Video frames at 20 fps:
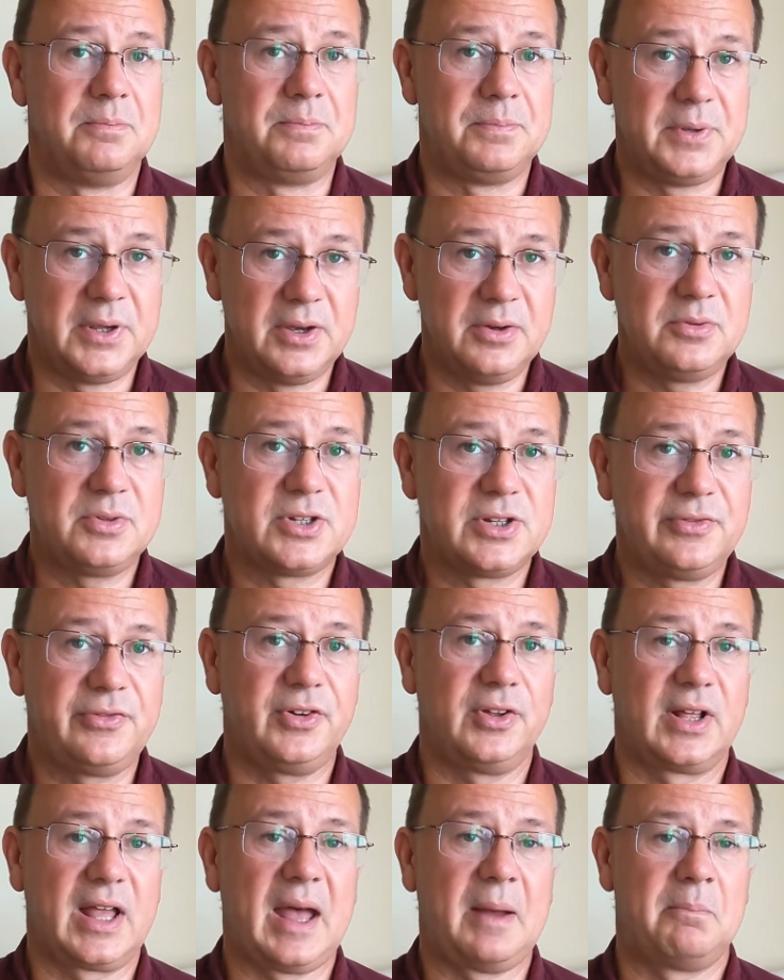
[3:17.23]

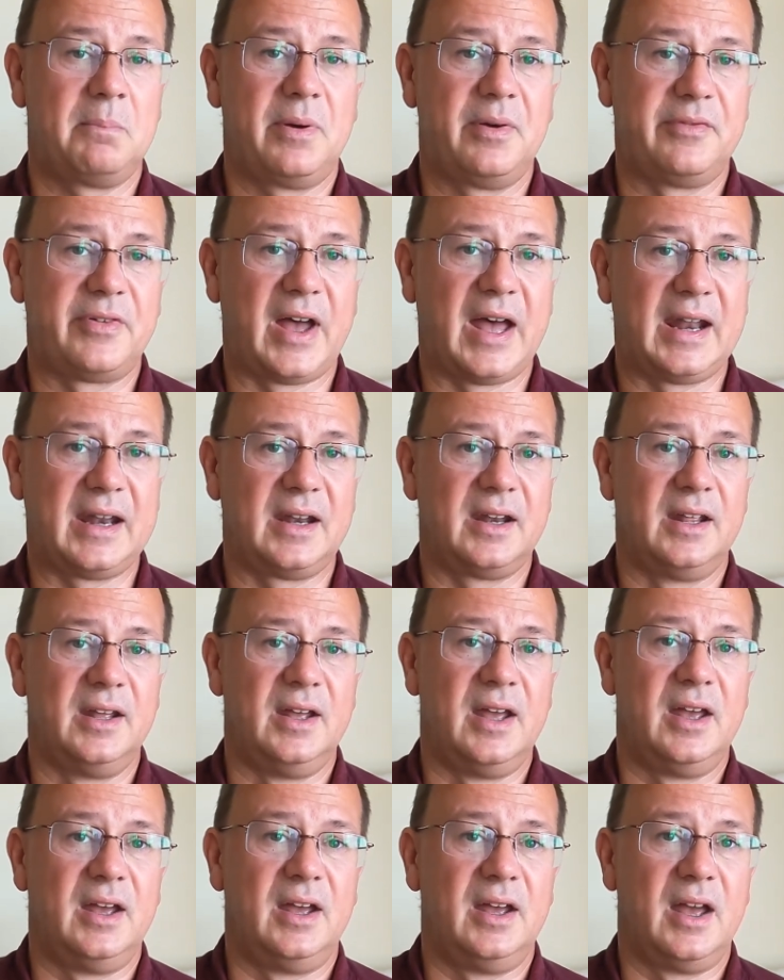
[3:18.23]
beautiful campervan,
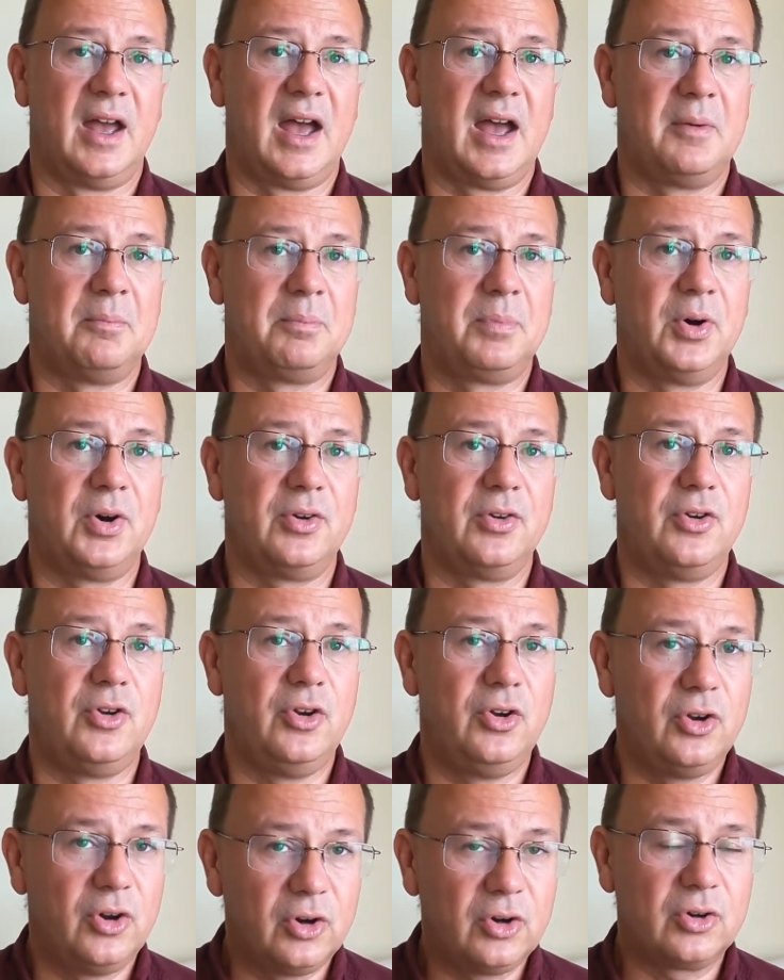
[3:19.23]
but
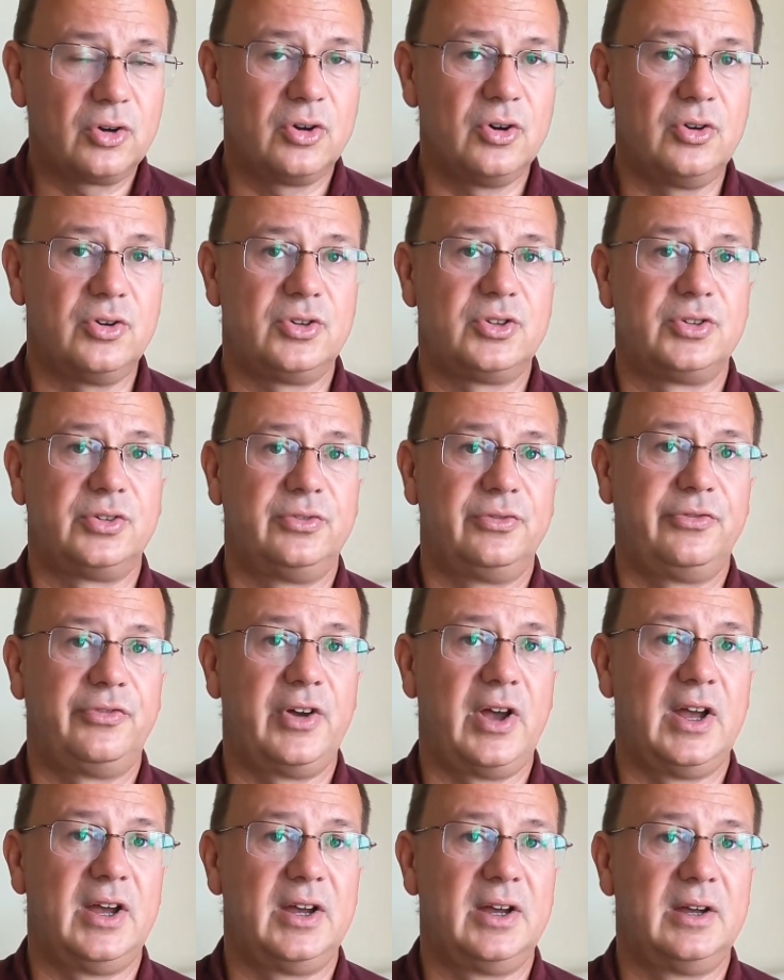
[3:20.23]
no good
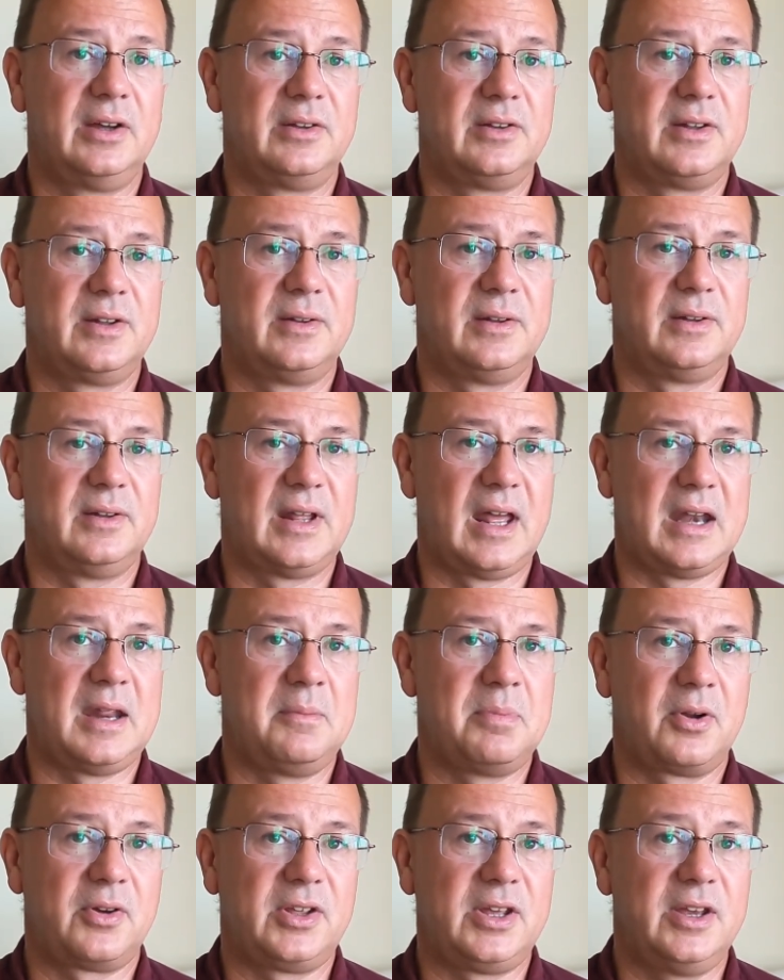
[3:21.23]
for
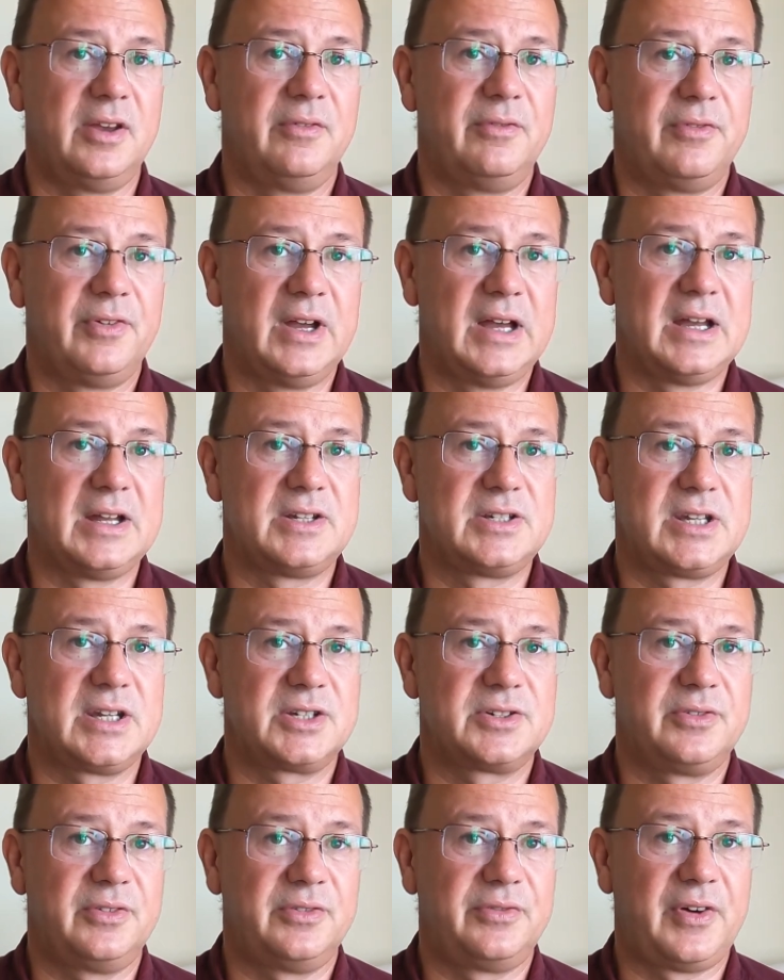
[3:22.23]
anybody of
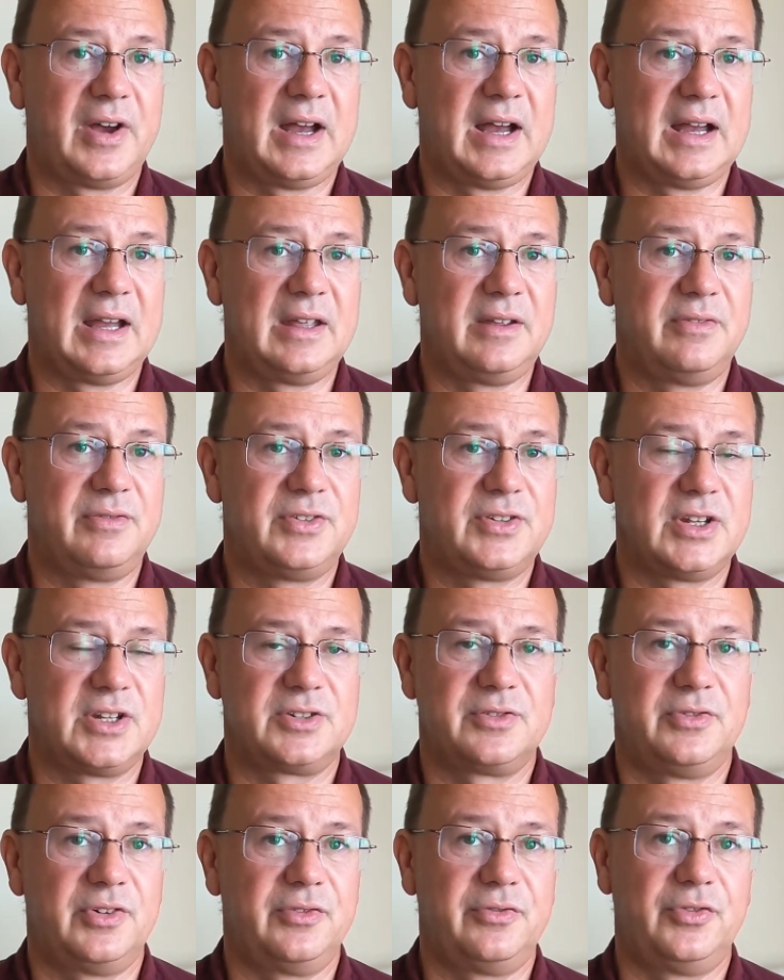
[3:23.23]
6'5",
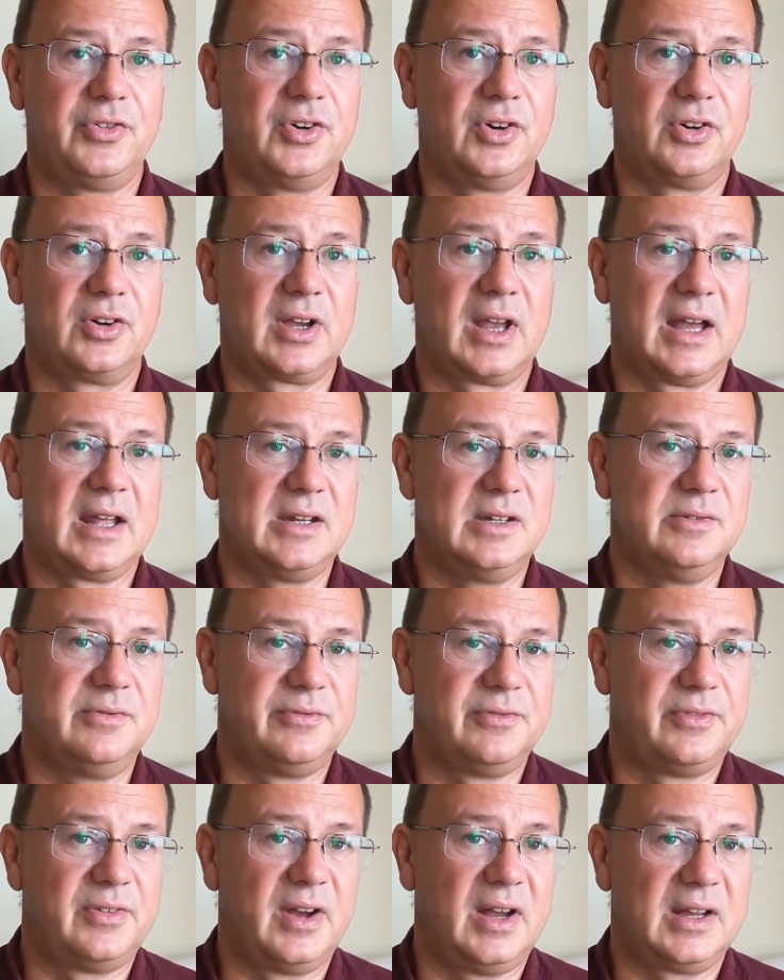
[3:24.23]
6'4"
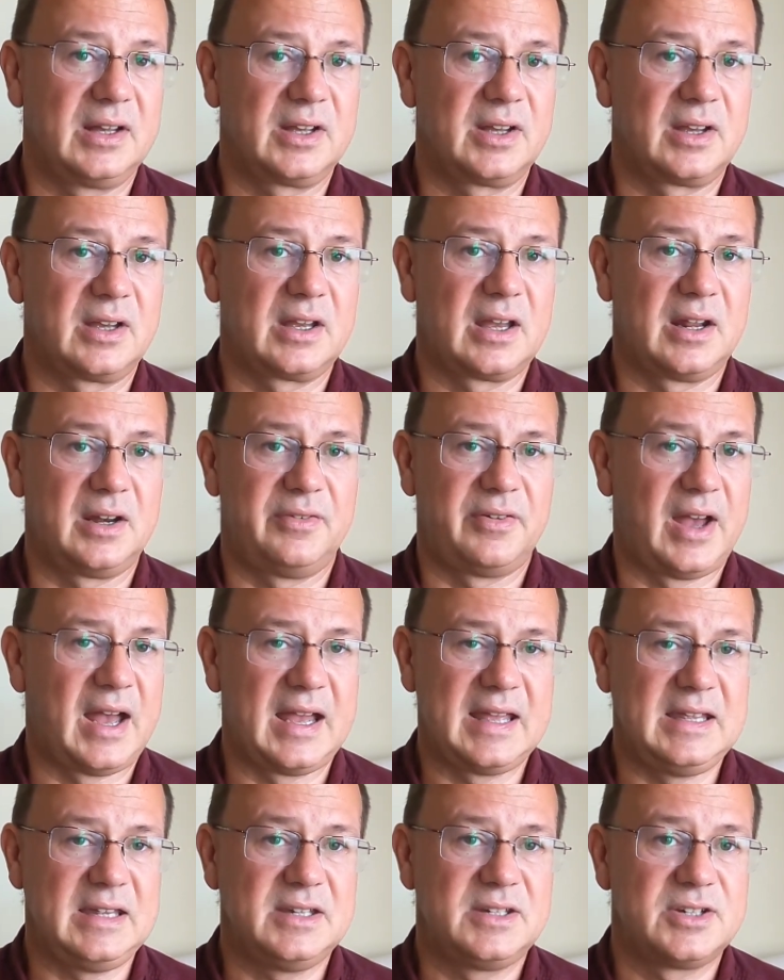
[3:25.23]
kind of
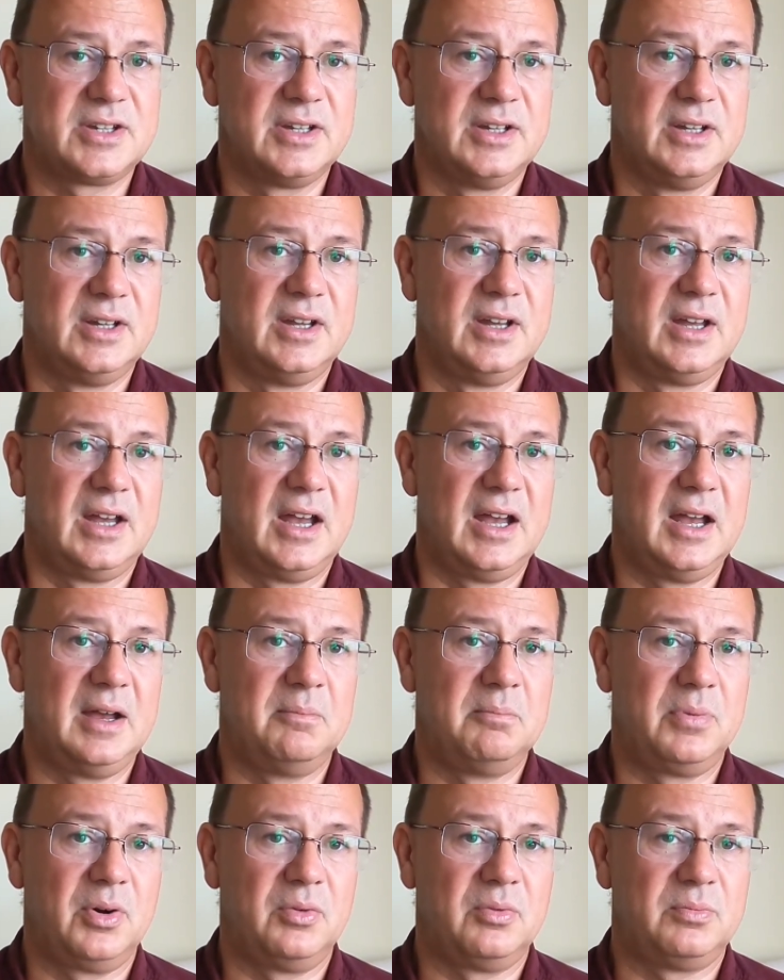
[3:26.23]
height.
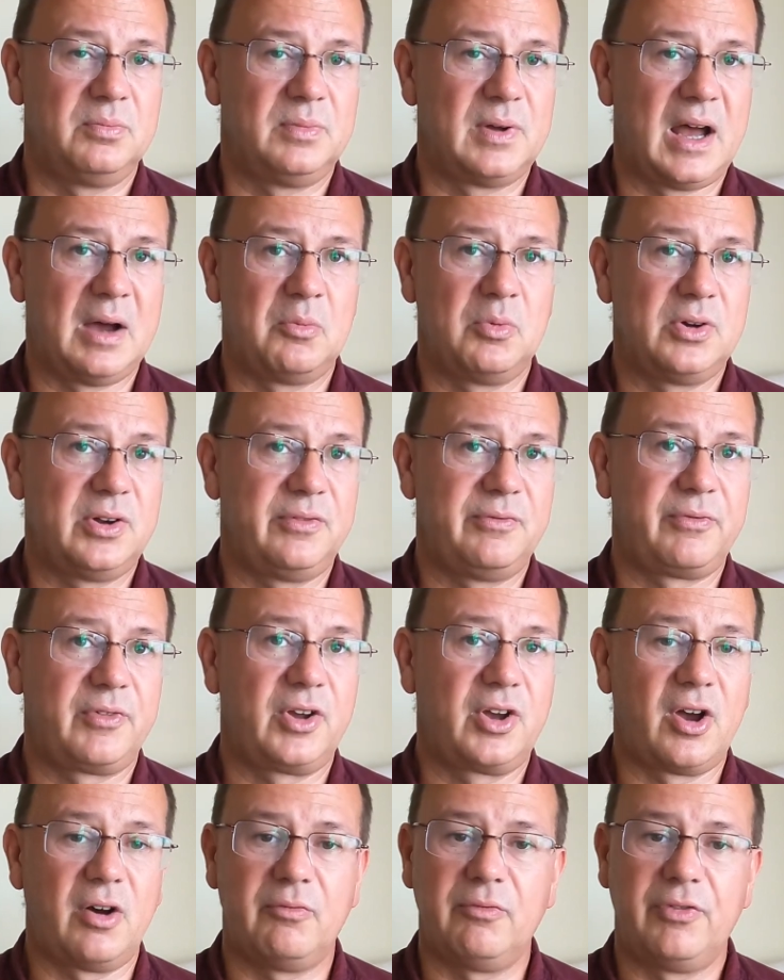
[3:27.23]
But I would have
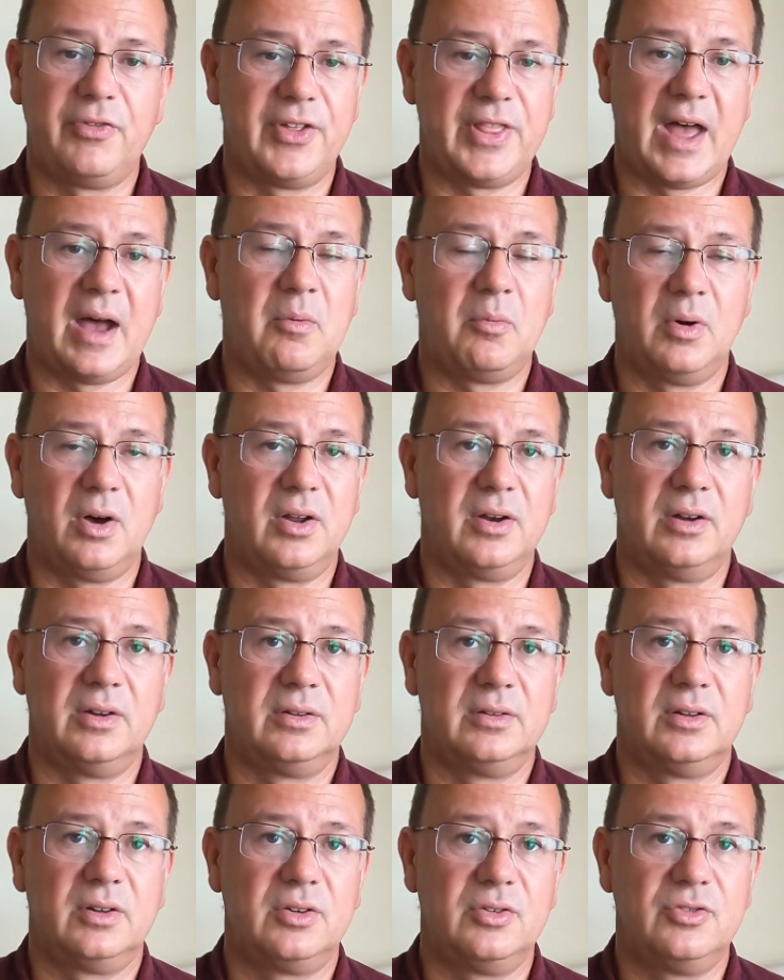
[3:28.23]
gone for that
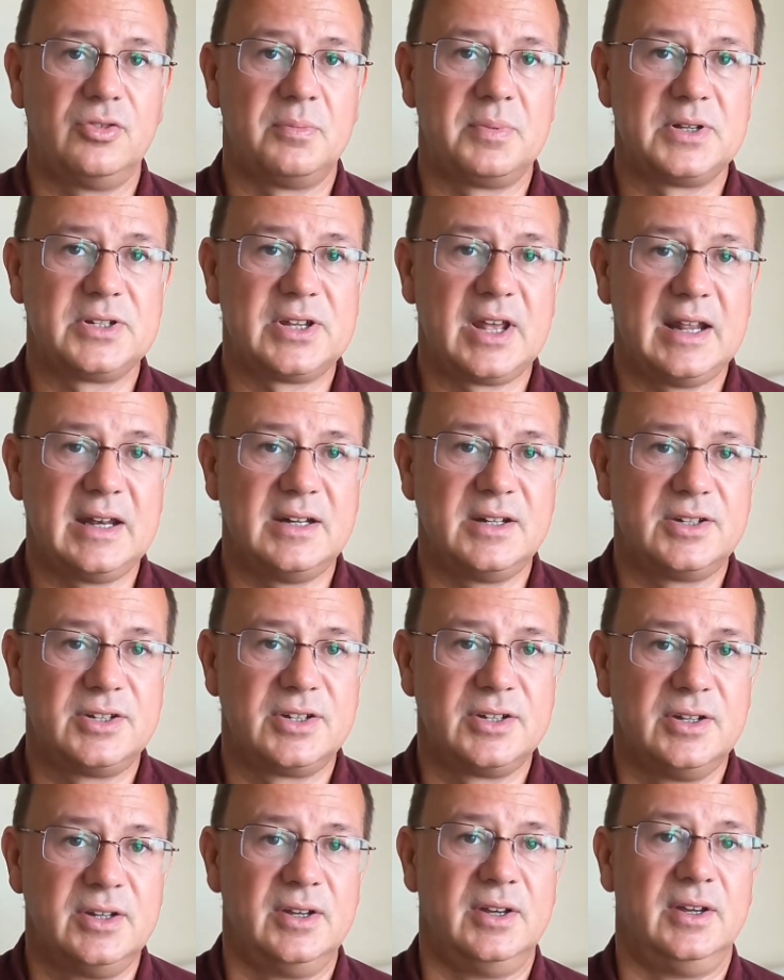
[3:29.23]
one 100%